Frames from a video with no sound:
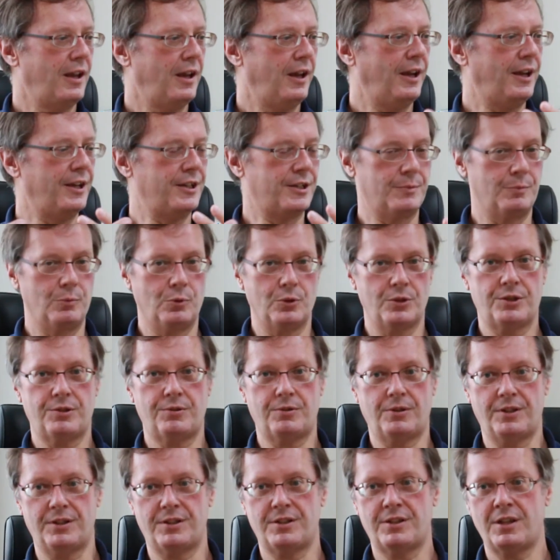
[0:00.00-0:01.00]
has more
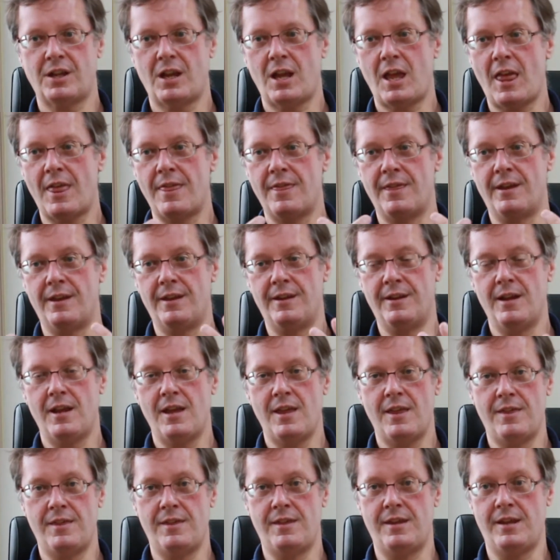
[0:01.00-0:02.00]
stress than
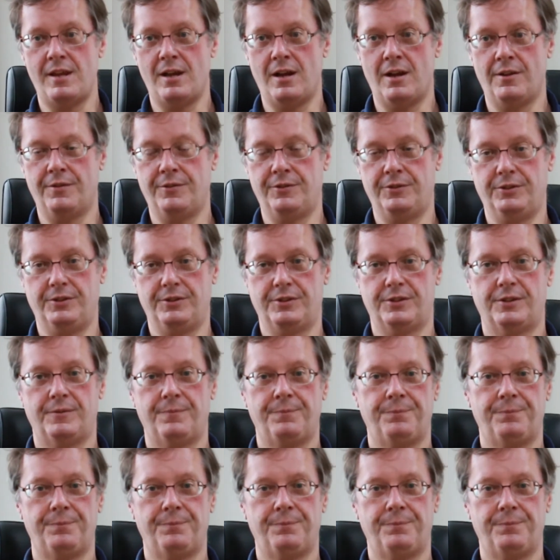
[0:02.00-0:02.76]
the others.